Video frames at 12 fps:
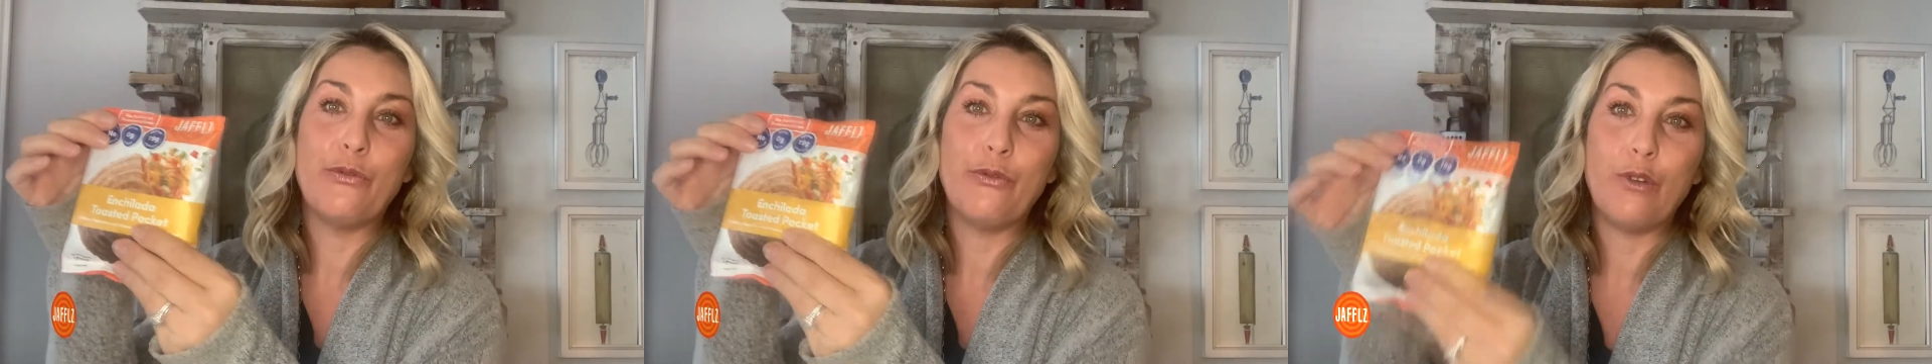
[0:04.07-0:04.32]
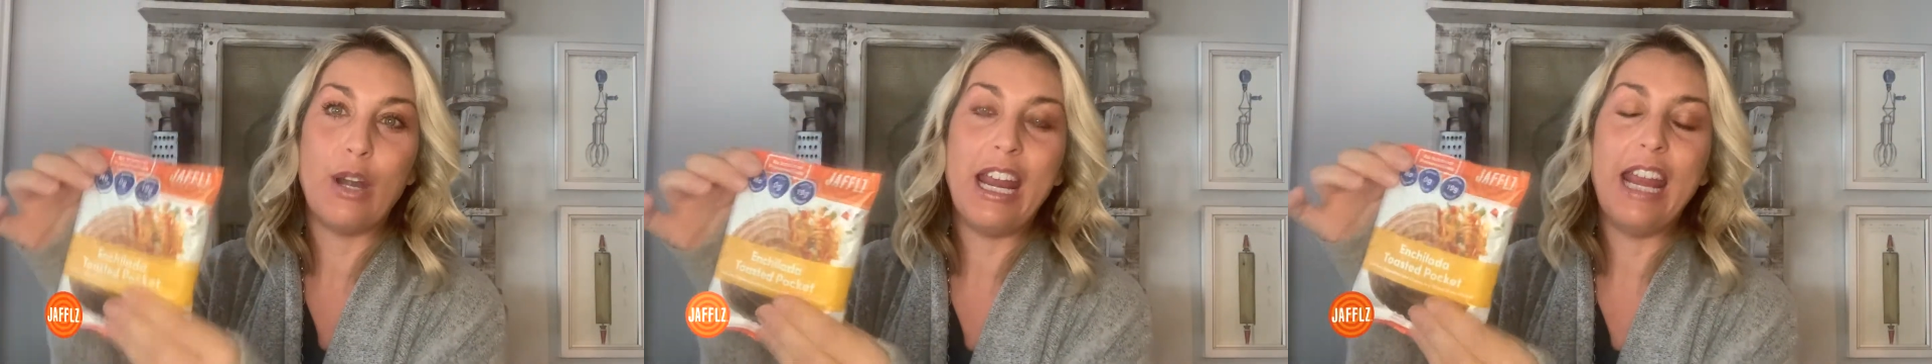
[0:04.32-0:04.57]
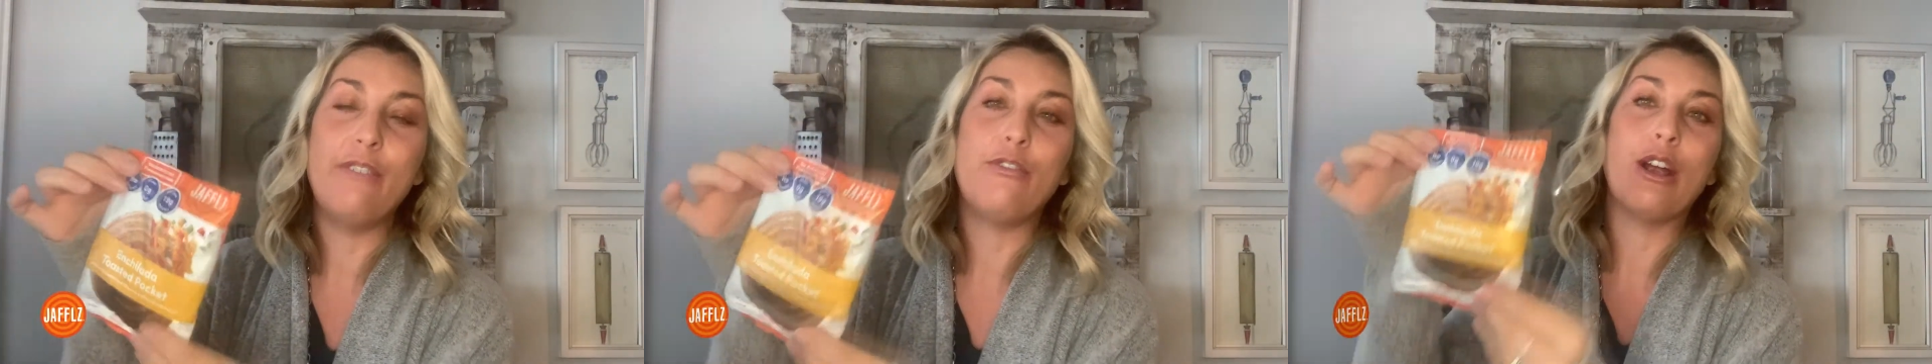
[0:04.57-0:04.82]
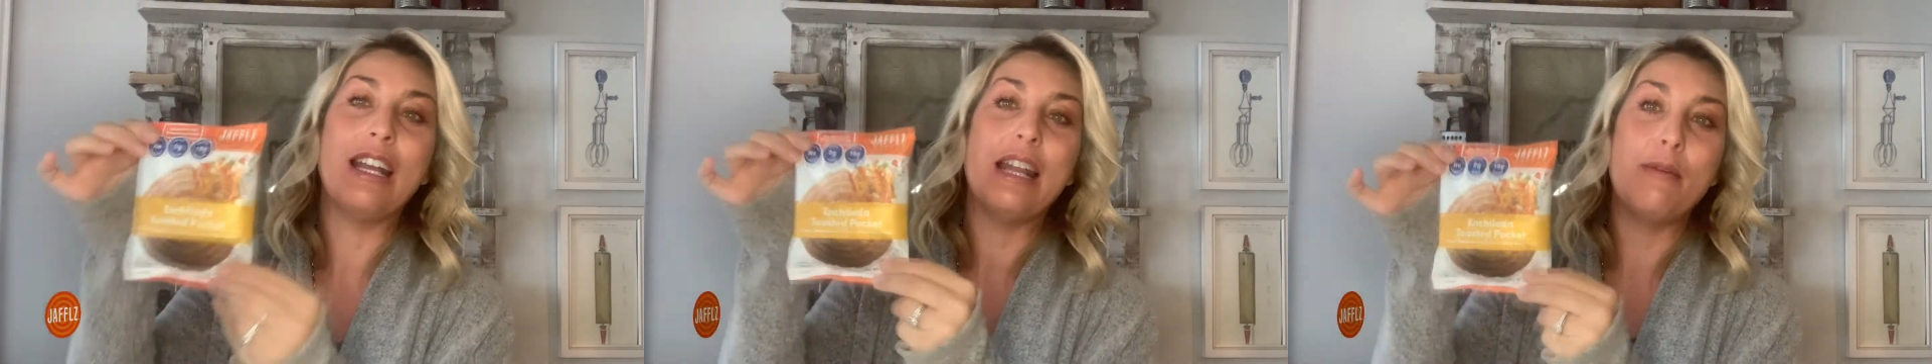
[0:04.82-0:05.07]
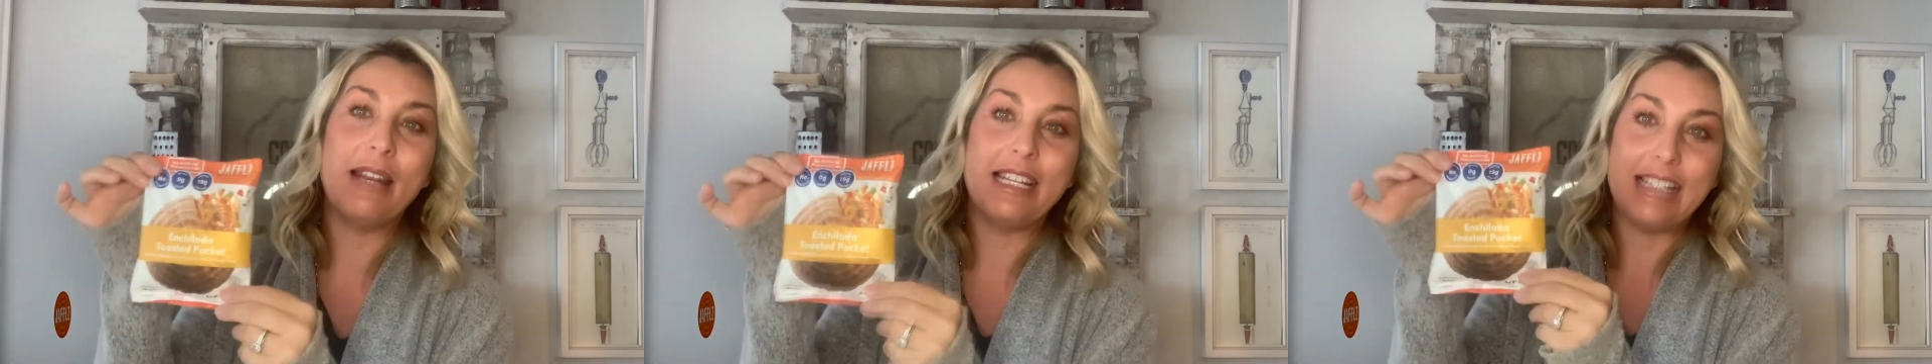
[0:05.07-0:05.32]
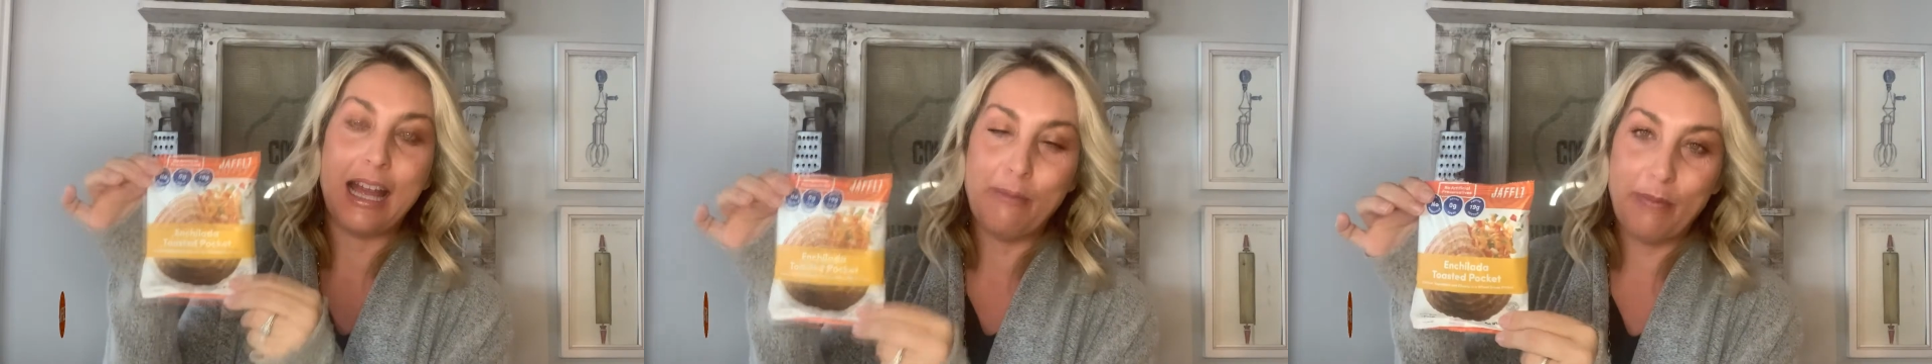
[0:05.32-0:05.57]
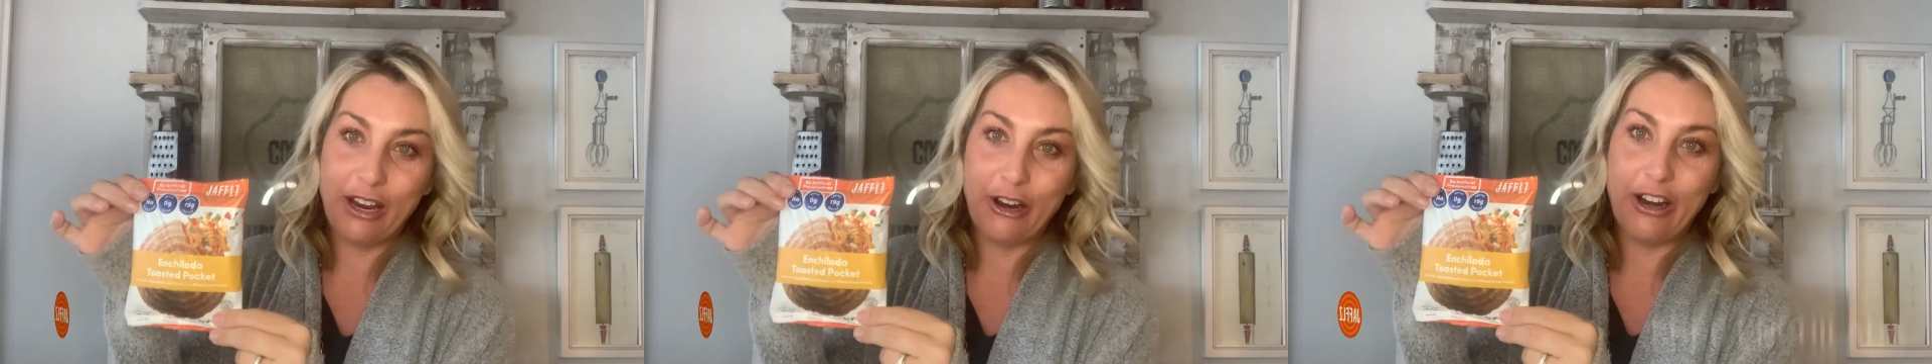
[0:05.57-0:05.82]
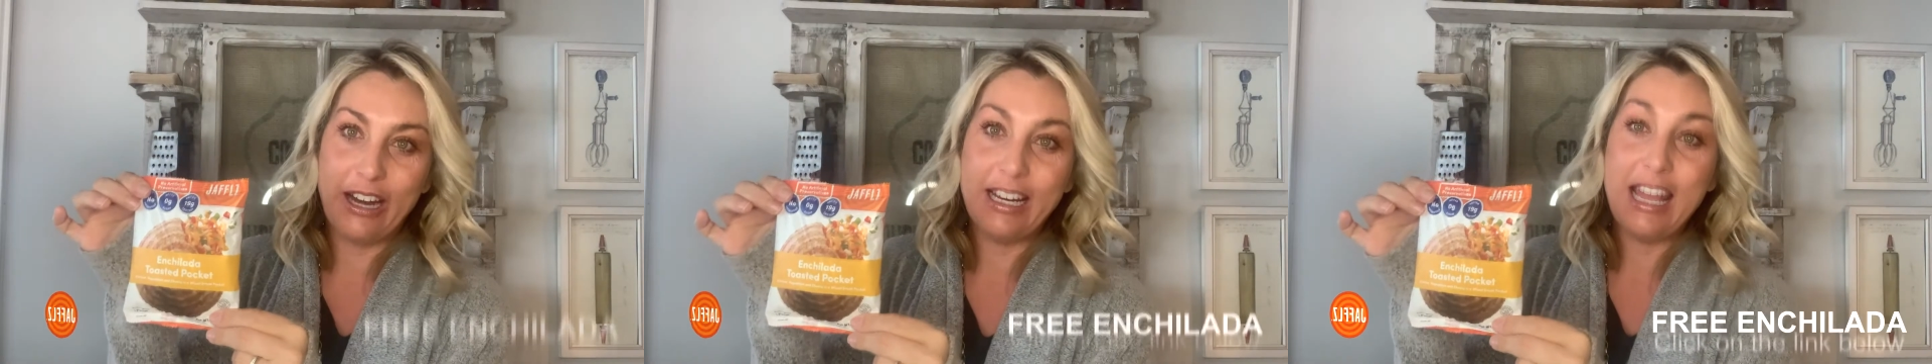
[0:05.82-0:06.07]
free for a limited time
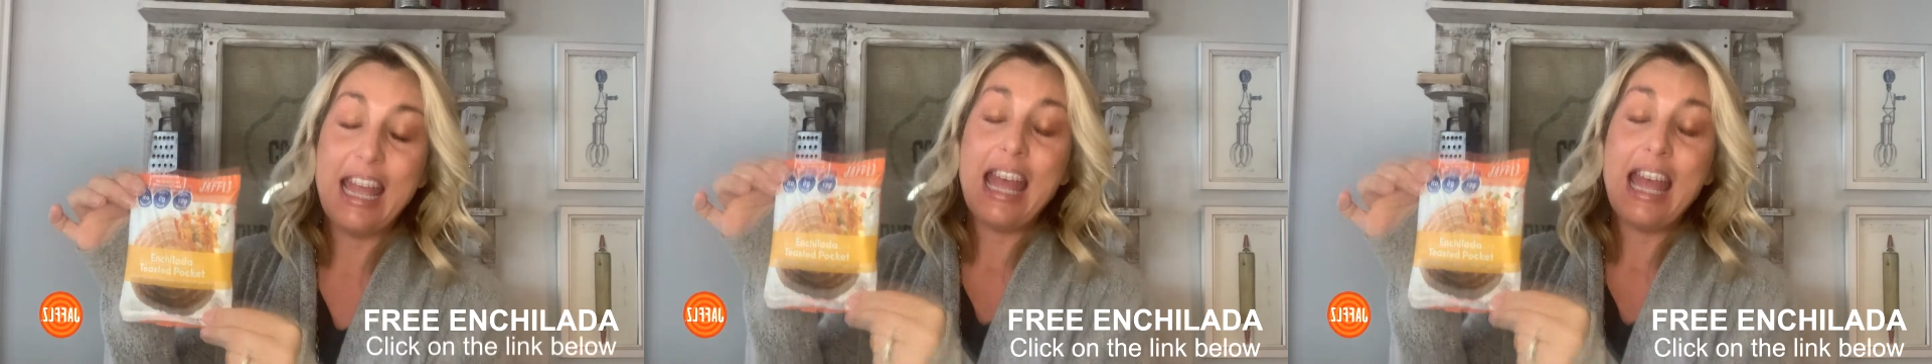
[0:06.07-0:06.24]
period.